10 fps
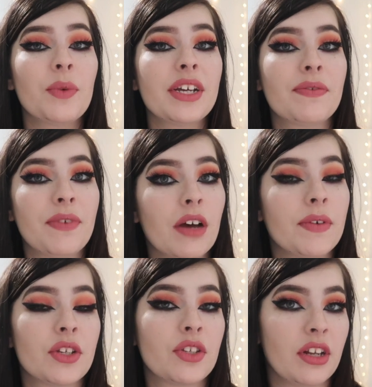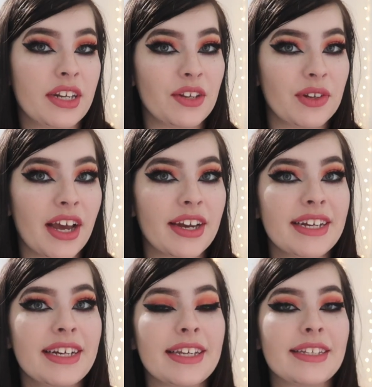way to further consolidate your
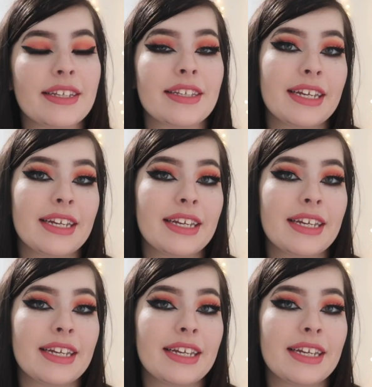learning is to